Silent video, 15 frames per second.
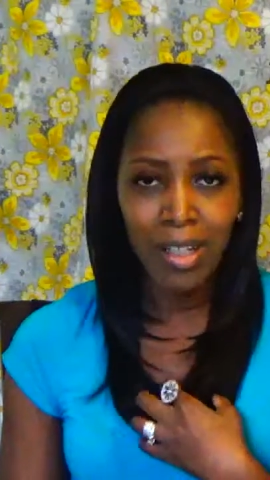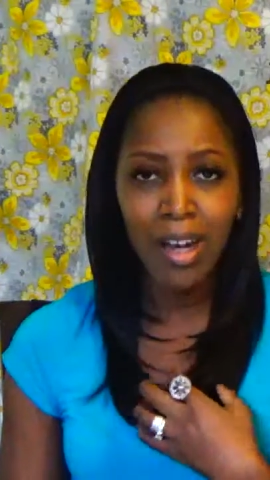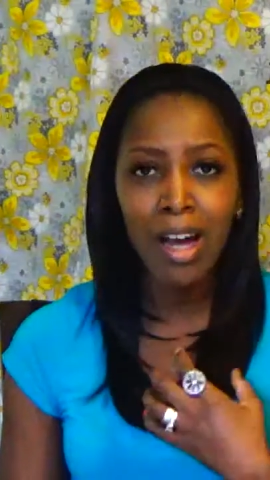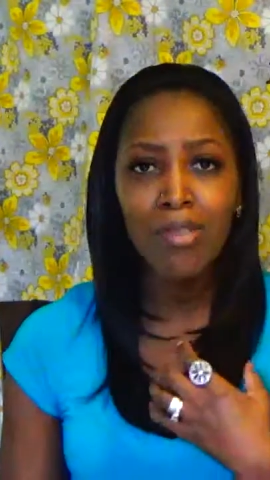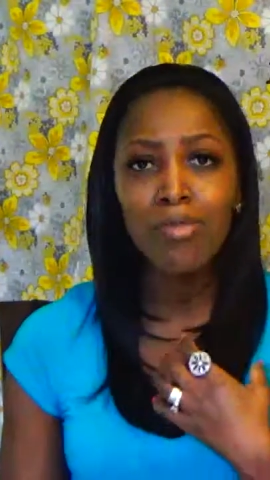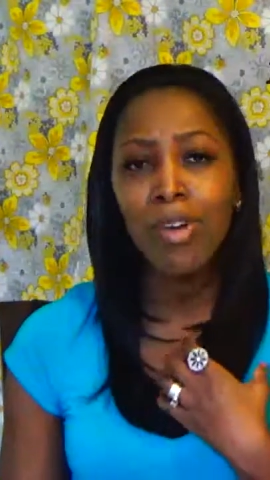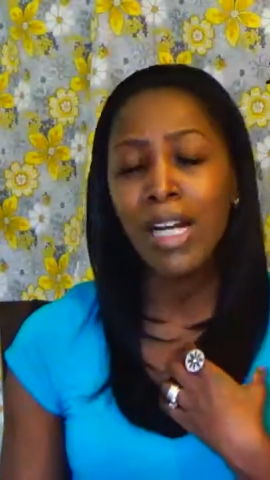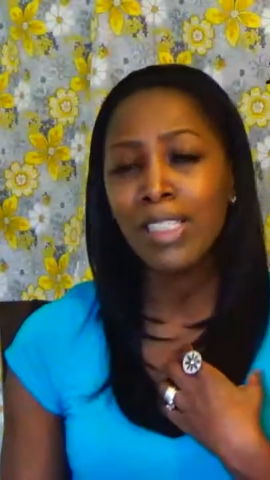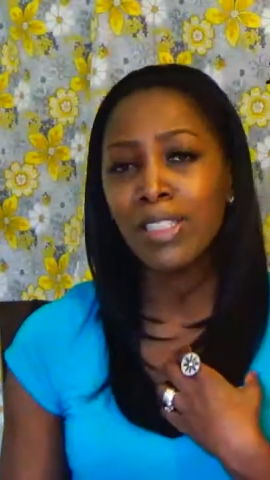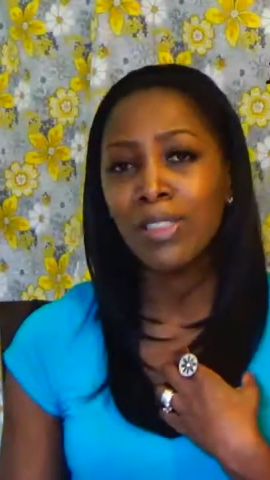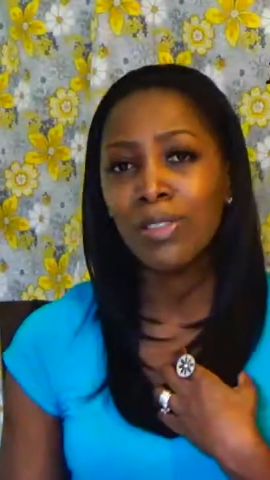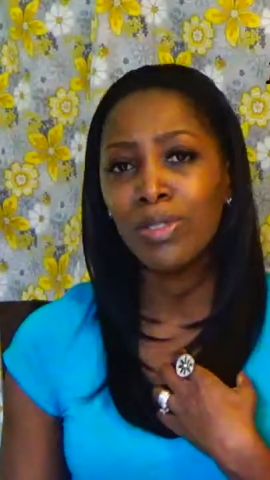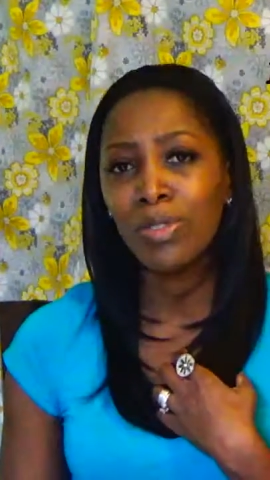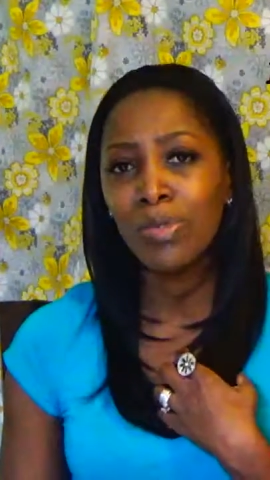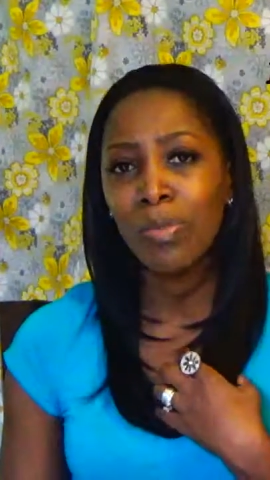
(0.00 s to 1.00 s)
I'm
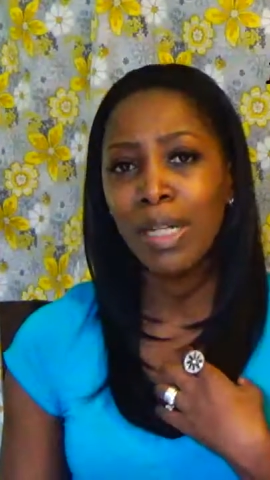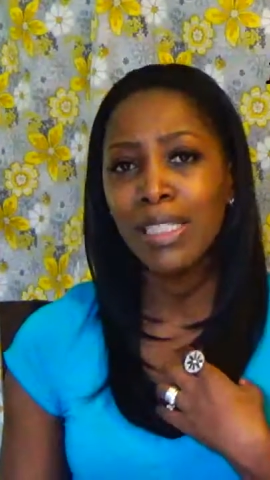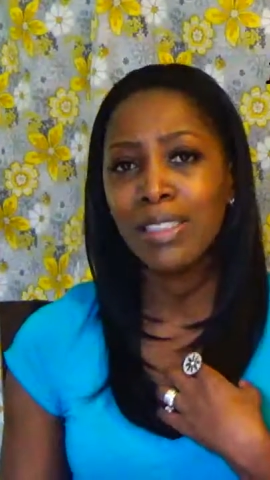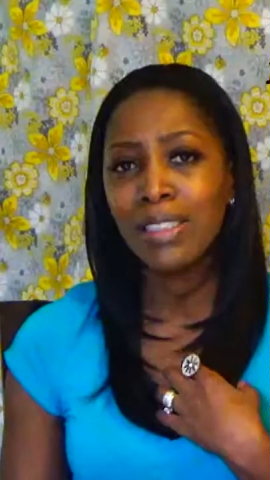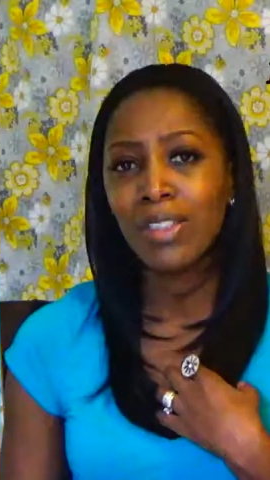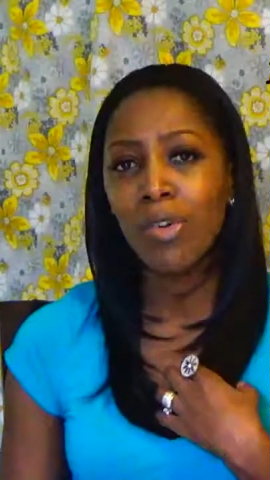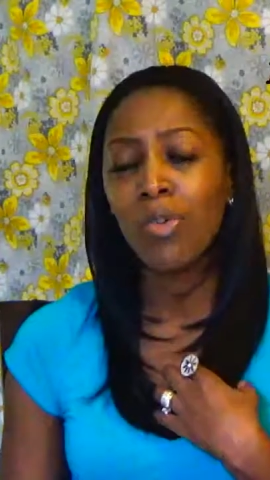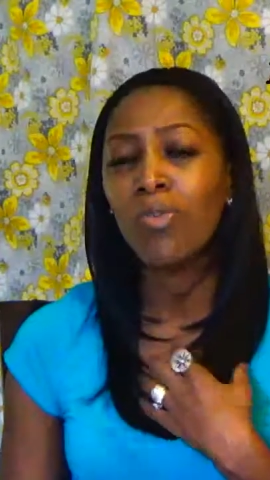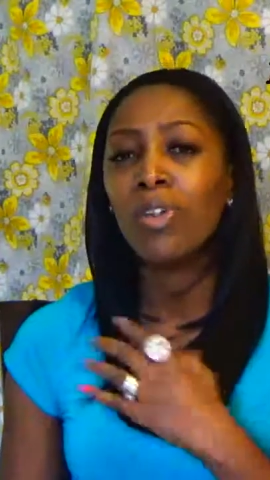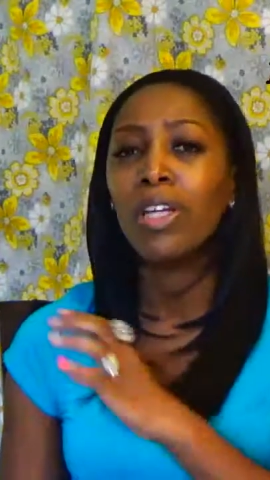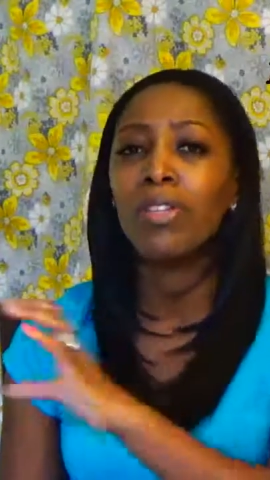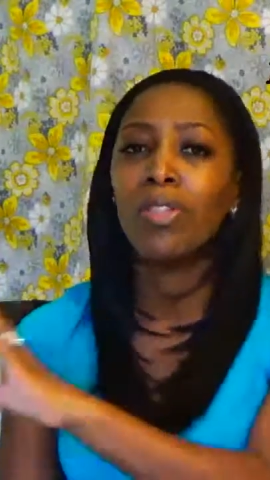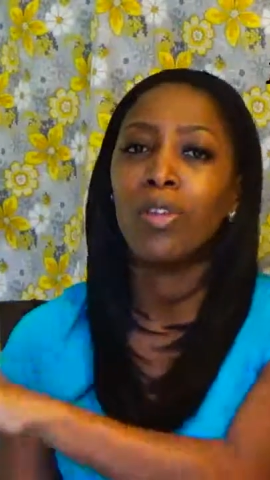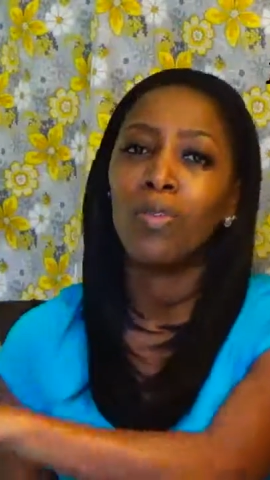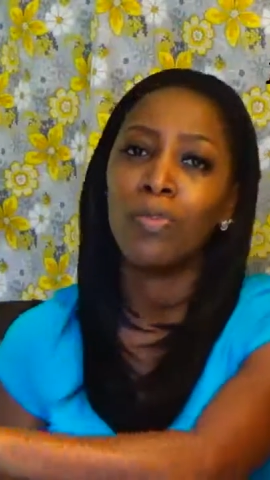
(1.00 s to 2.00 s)
writing to myself
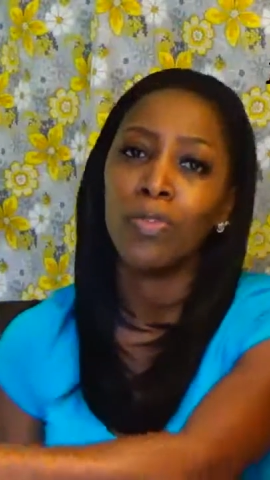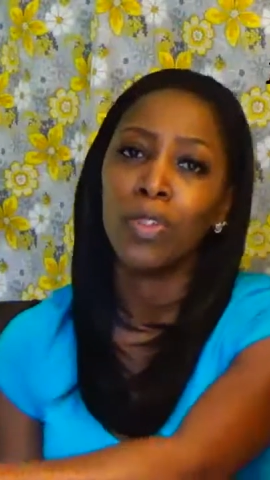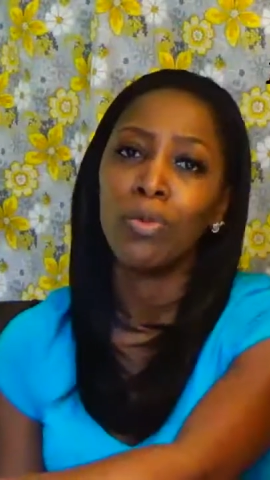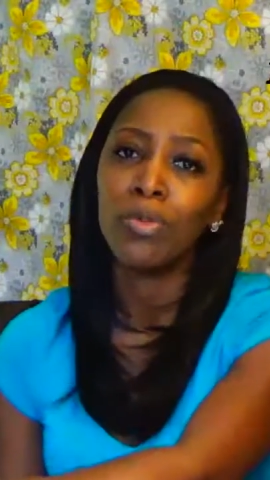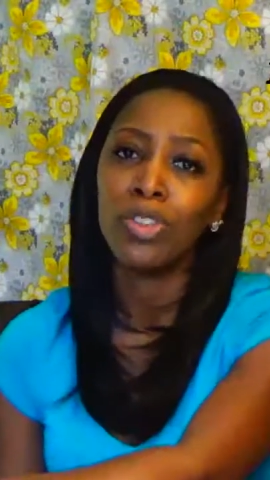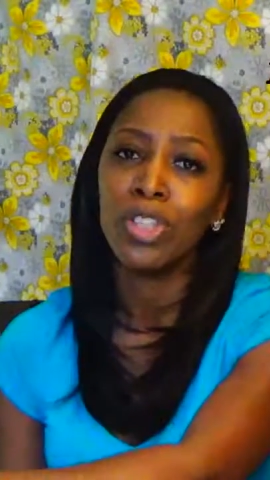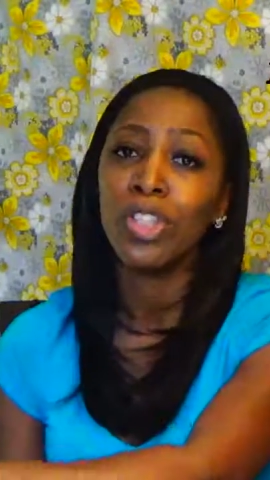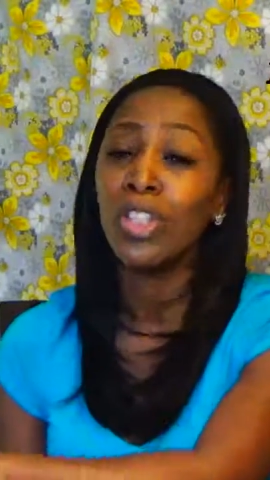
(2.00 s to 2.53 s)
in the future,